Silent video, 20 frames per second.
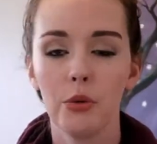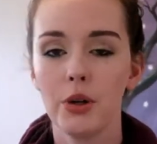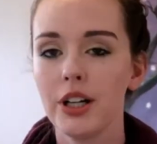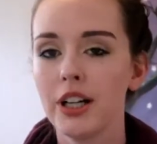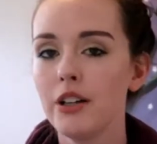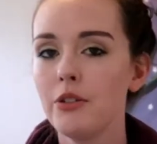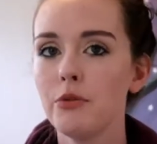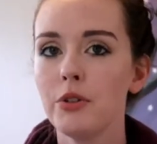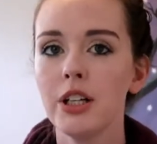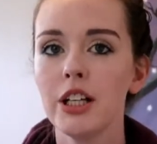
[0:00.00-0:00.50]
We're
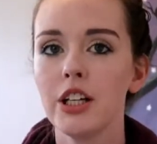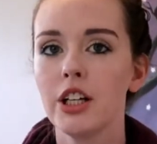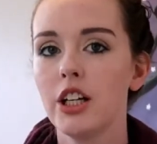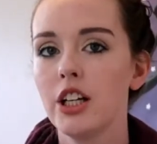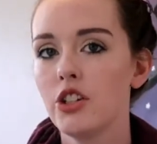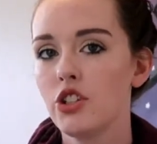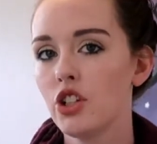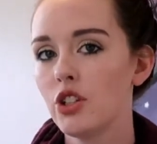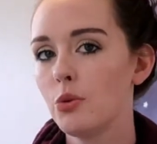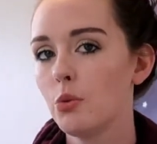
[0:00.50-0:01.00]
getting really good
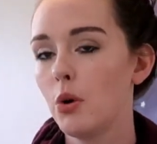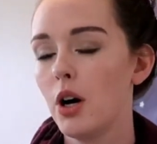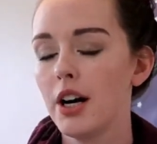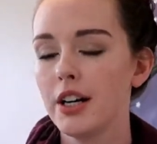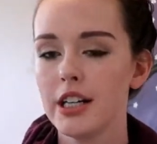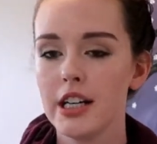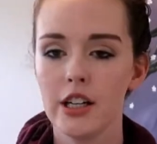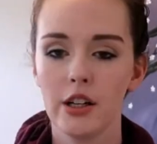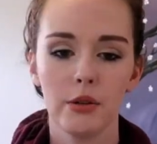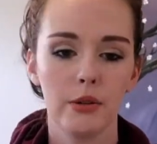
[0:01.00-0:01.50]
at just
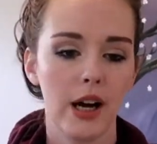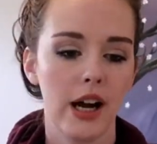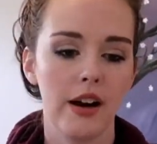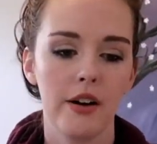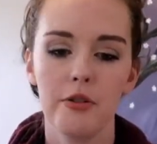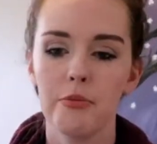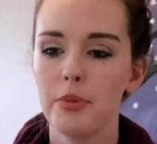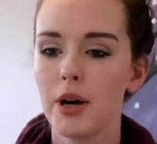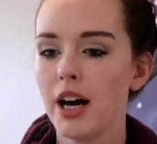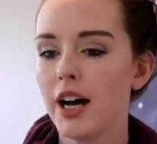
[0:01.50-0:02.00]
walking
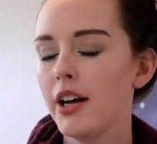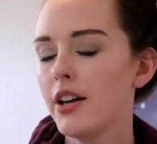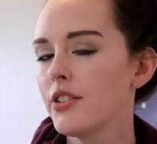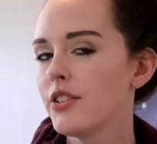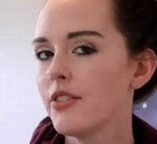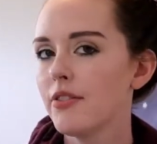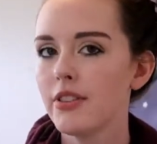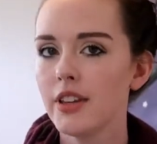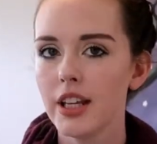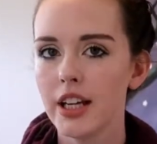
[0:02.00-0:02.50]
around
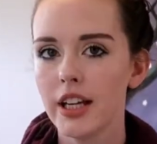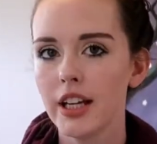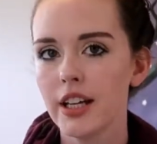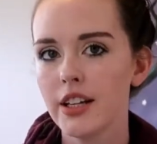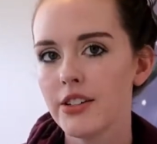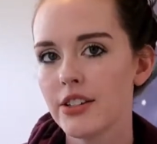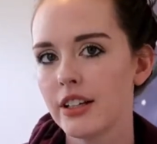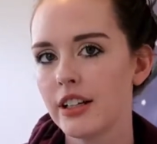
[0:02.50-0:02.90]
piles of things,